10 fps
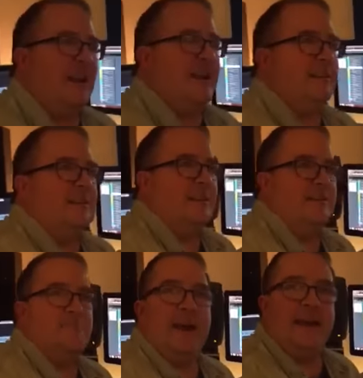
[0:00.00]
like uh,
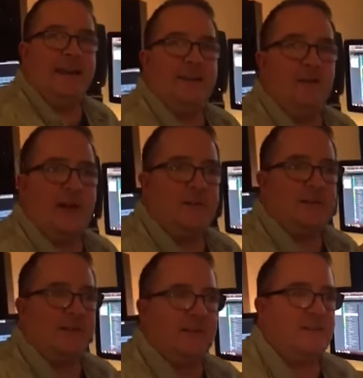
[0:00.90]
Baggy
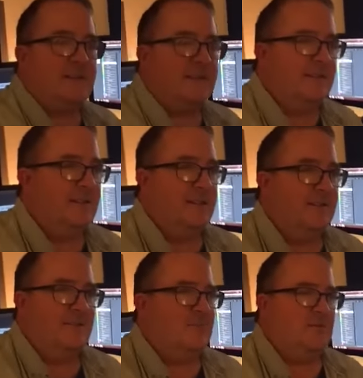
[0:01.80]
Trousers,
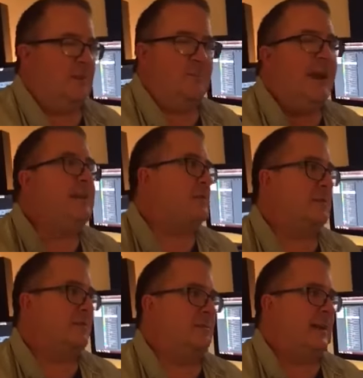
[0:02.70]
well, mm. well, many
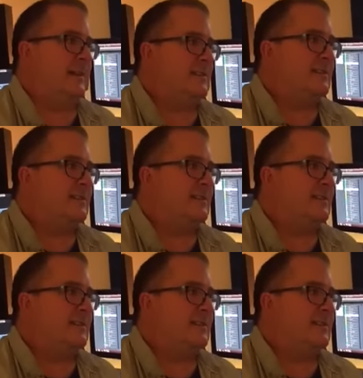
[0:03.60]
songs from Madness.